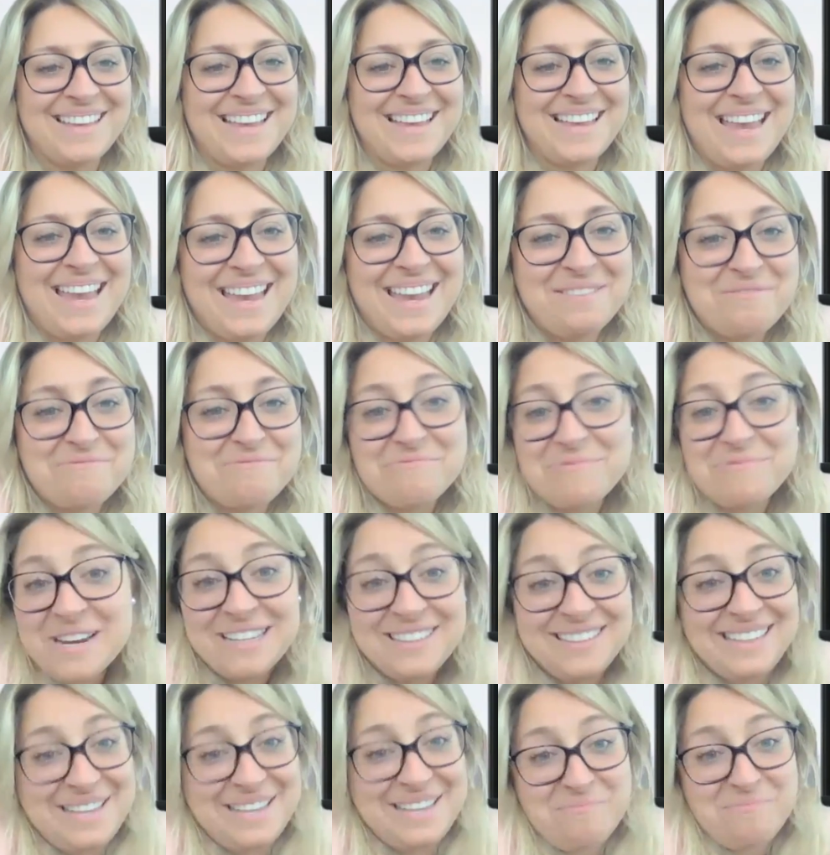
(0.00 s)
a
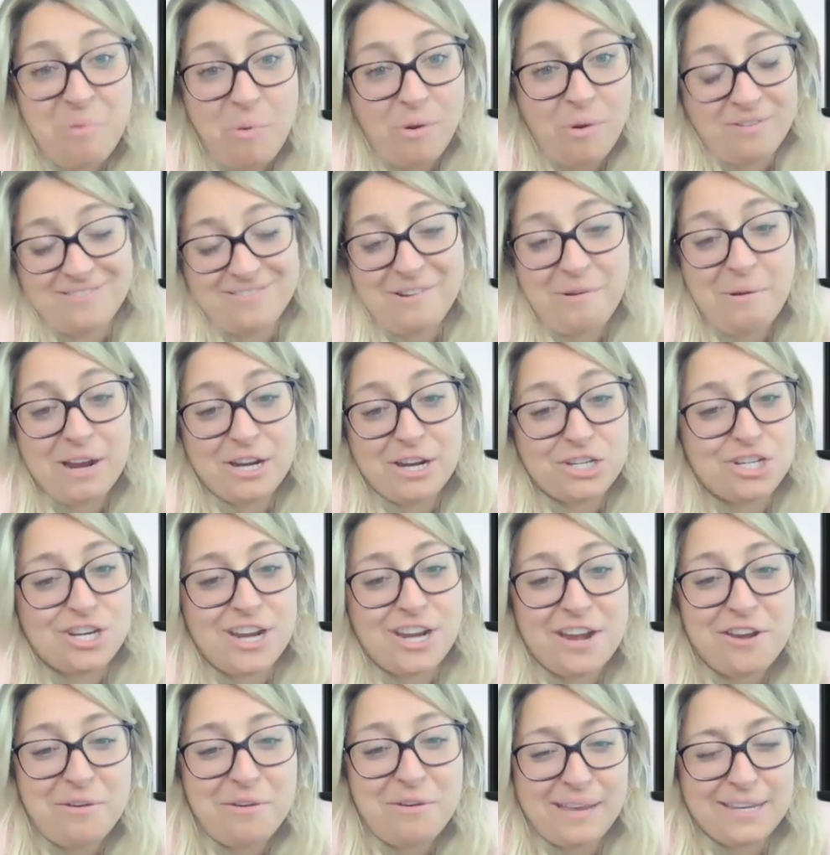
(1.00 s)
really important question.
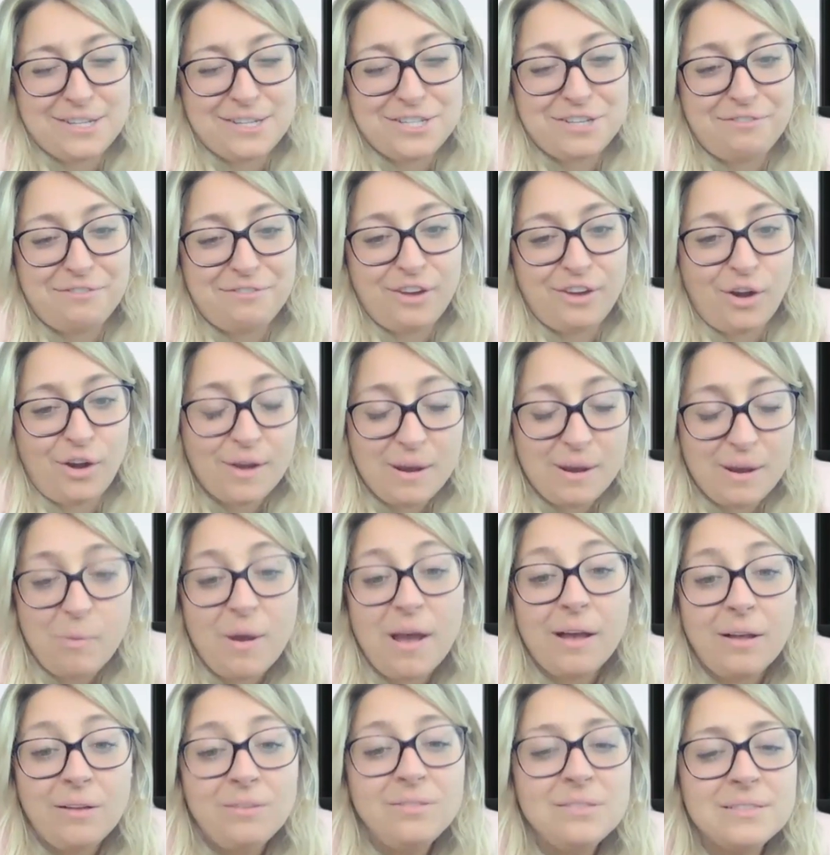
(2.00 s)
I know Angie very
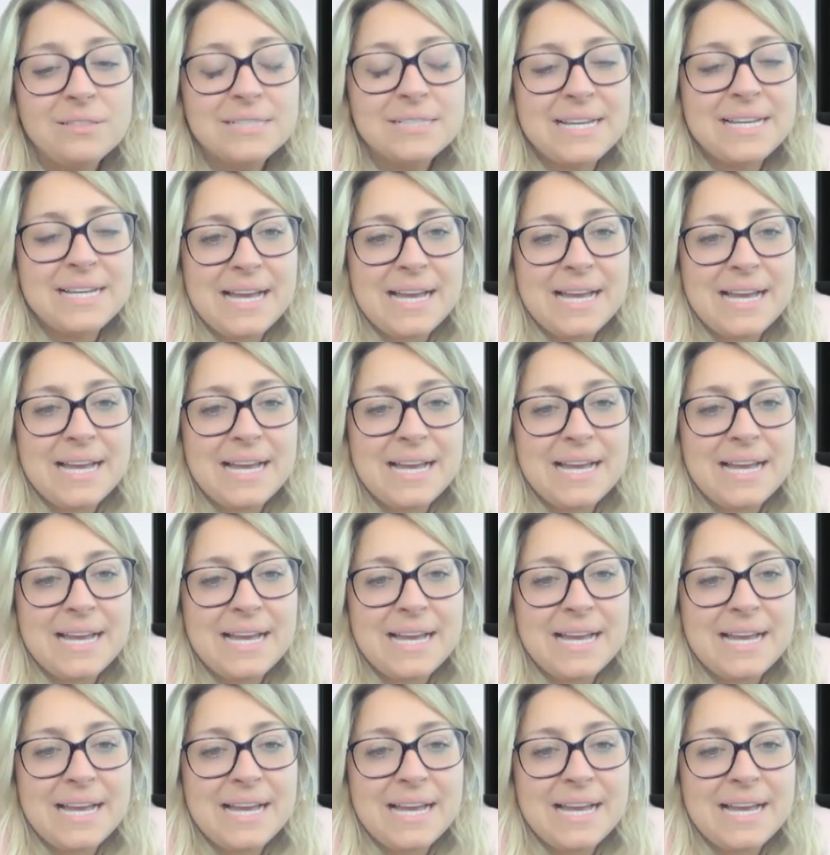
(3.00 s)
well,